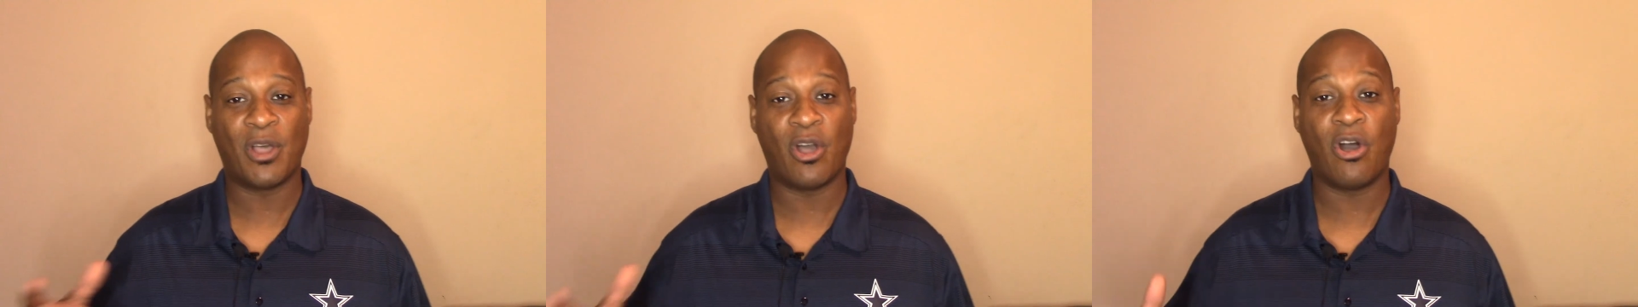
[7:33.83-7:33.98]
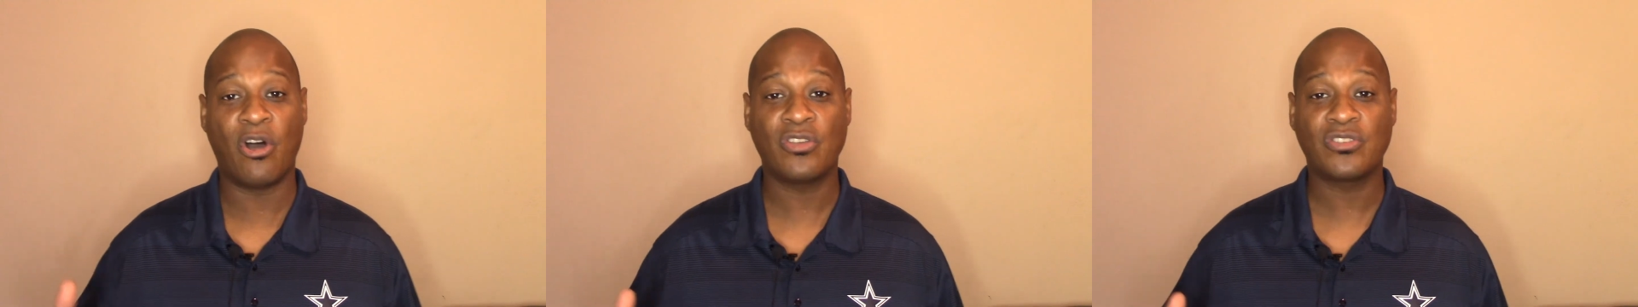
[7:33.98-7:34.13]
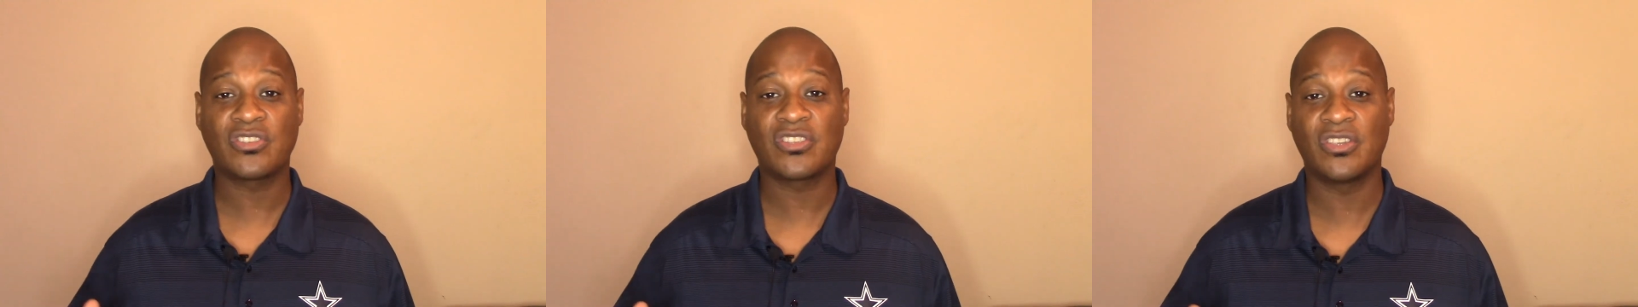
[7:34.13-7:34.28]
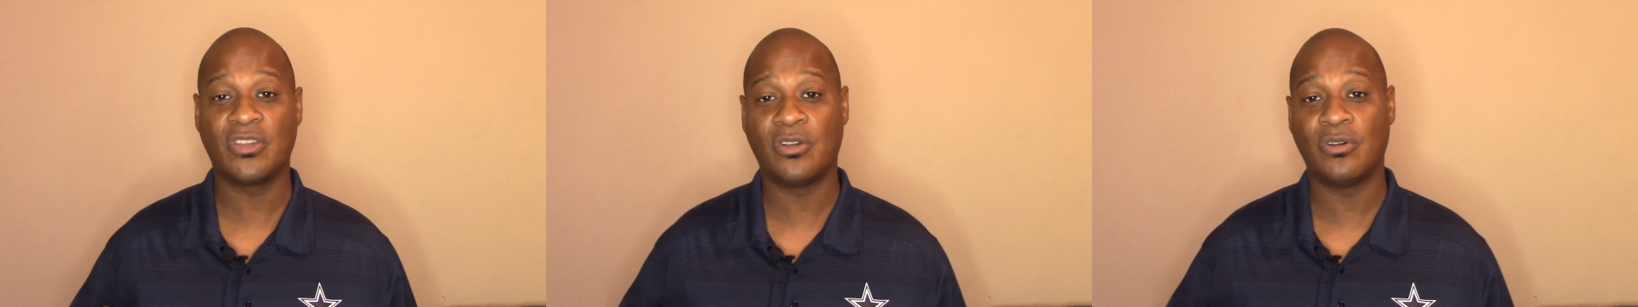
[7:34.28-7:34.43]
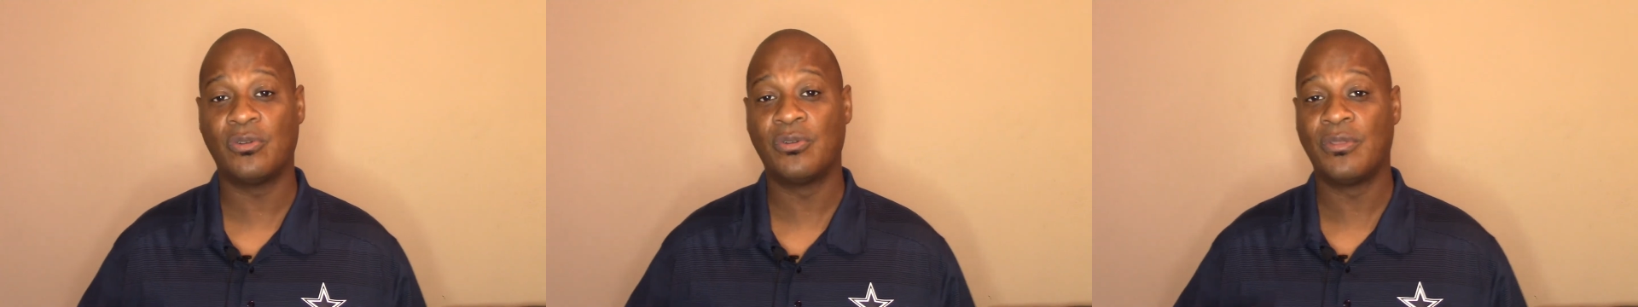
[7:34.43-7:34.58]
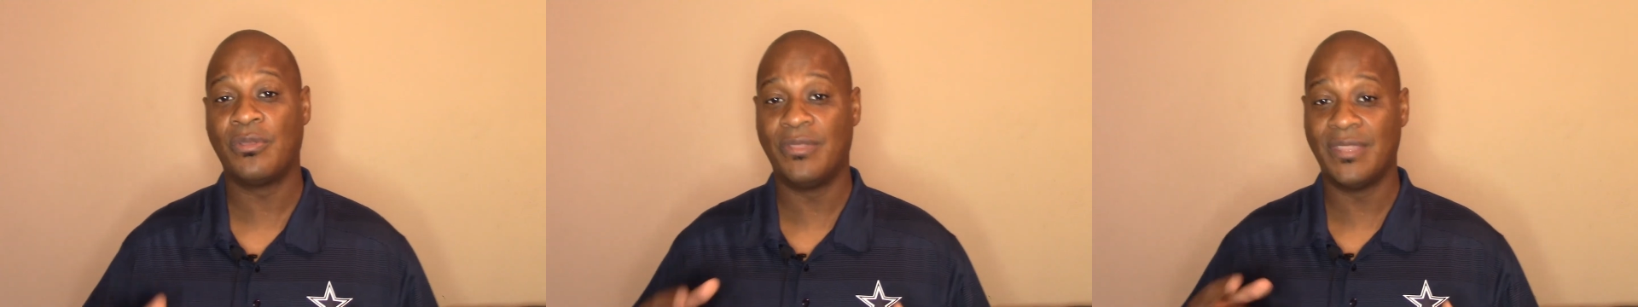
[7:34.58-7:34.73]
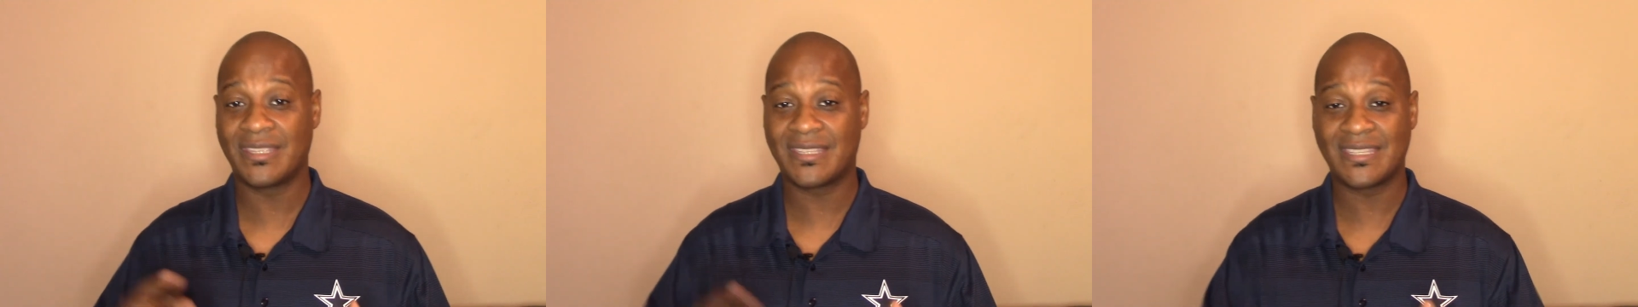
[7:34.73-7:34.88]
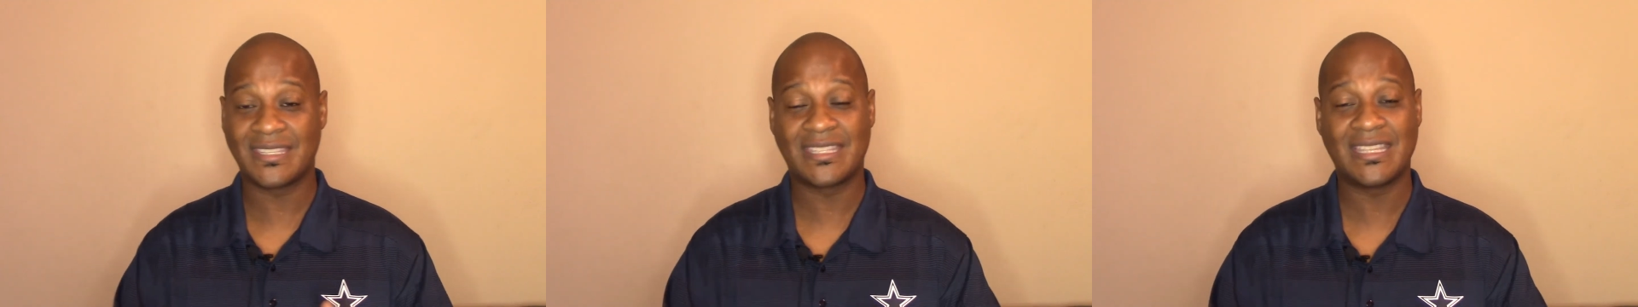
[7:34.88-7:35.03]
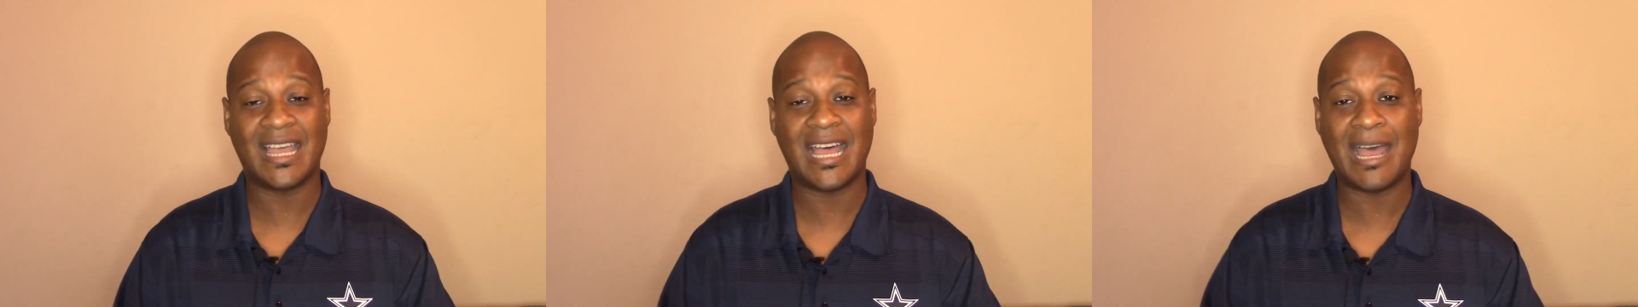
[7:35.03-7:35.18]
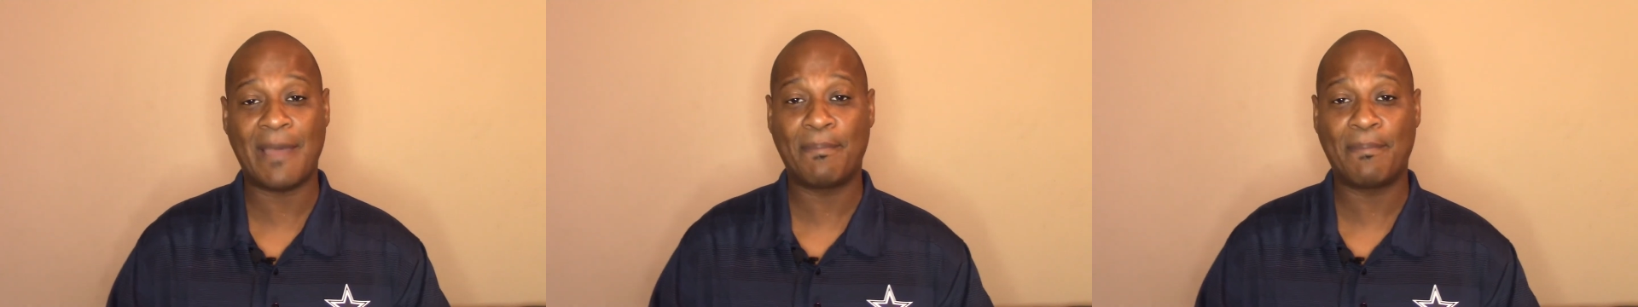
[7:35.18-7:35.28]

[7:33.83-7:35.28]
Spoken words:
Also, this is the